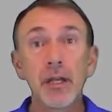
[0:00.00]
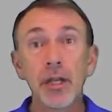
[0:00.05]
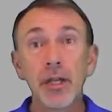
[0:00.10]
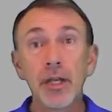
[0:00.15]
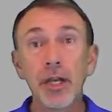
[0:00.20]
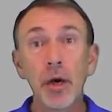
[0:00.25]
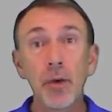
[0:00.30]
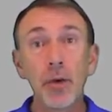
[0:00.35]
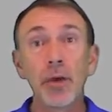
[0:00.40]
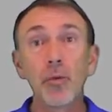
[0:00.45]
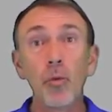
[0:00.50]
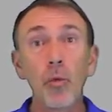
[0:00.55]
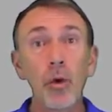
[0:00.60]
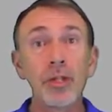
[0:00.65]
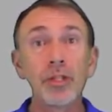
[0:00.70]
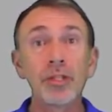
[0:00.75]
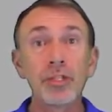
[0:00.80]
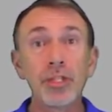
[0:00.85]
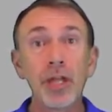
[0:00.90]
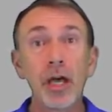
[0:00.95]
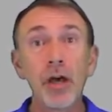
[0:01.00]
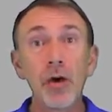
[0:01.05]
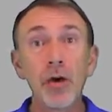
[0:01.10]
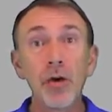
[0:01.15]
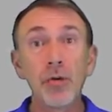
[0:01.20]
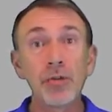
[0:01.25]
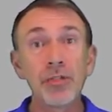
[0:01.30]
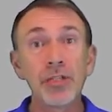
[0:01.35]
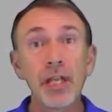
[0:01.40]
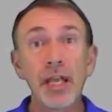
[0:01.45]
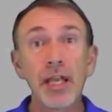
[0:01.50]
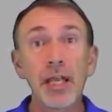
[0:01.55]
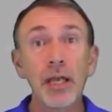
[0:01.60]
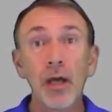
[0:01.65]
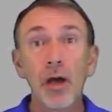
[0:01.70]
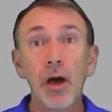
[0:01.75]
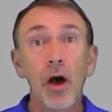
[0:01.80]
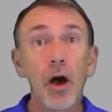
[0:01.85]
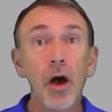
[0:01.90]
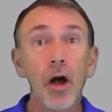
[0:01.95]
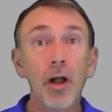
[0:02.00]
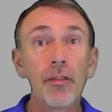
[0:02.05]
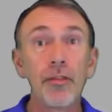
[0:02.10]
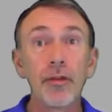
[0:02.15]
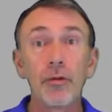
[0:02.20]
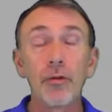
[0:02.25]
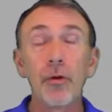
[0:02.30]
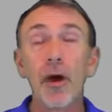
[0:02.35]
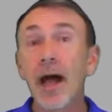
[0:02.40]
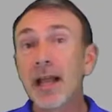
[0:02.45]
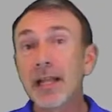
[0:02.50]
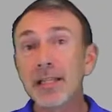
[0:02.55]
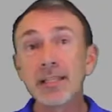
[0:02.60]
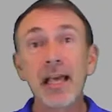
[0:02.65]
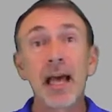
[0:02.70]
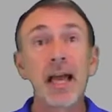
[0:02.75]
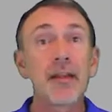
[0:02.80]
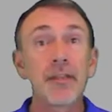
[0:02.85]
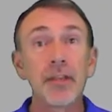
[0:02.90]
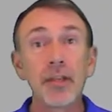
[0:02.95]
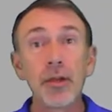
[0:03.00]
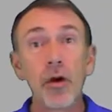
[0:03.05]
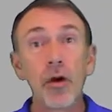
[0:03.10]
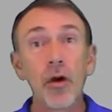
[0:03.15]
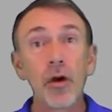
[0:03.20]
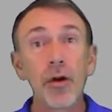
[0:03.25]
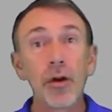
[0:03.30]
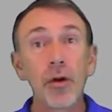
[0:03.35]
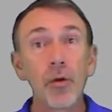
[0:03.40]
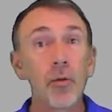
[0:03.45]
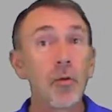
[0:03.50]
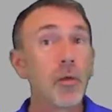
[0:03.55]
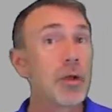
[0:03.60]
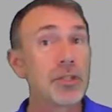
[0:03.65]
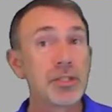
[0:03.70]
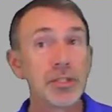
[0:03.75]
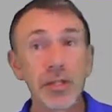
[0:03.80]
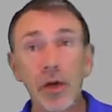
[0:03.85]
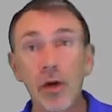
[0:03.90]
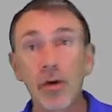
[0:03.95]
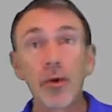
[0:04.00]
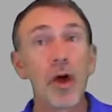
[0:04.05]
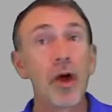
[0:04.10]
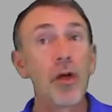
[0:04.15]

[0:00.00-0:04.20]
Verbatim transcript: you know, in one zone, say all the right side of the yard on one zone,